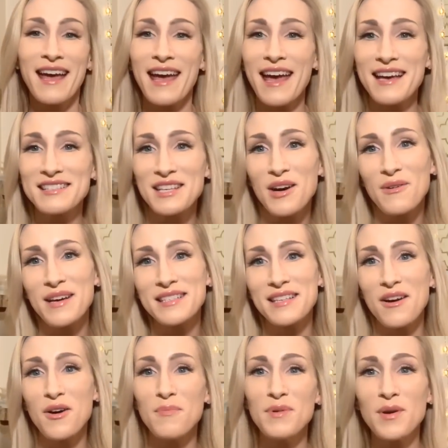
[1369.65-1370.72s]
As always,
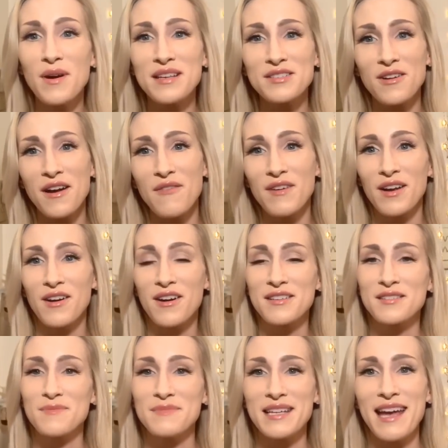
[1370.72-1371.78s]
I hope you guys are having an
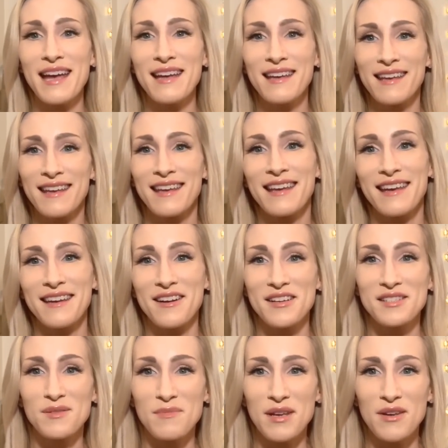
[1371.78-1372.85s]
awesome day, an
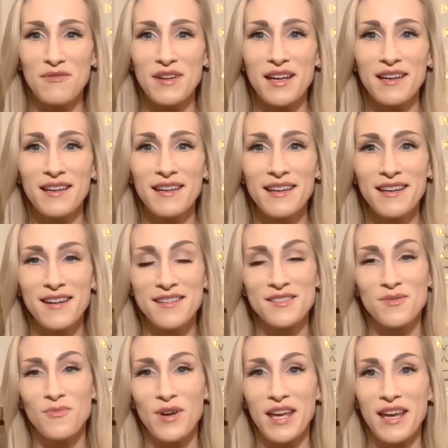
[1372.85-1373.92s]
awesome evening, an
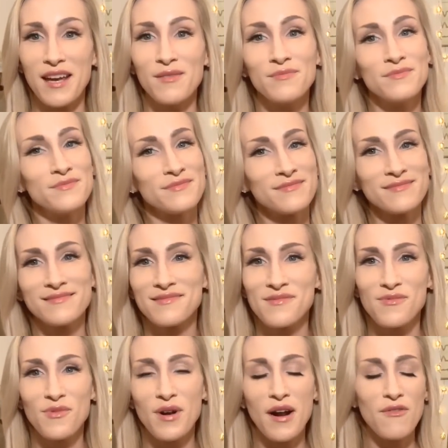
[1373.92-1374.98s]
awesome weekend,
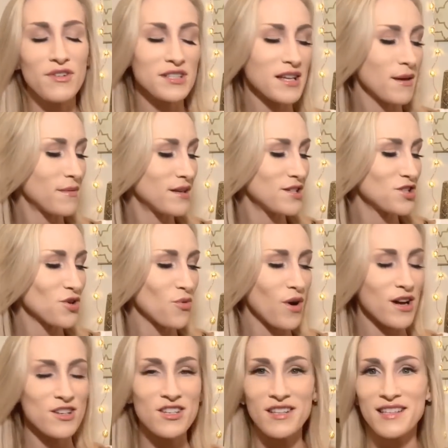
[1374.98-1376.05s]
whatever time it is you're
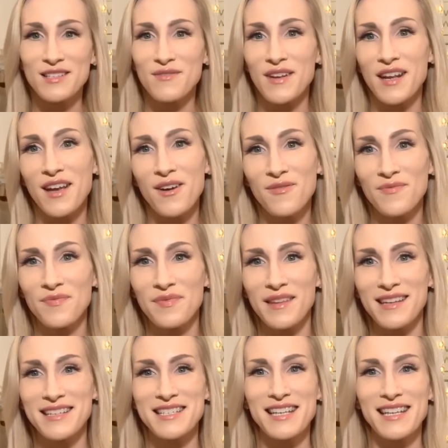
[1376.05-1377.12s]
watching this video.
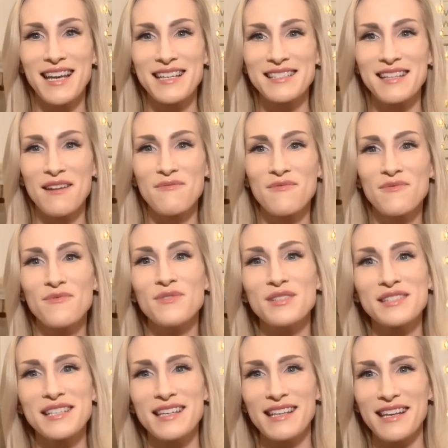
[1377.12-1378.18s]
And until next time, we'll
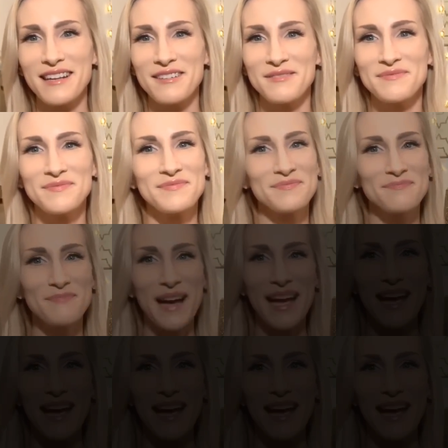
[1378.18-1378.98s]
see you later. Bye,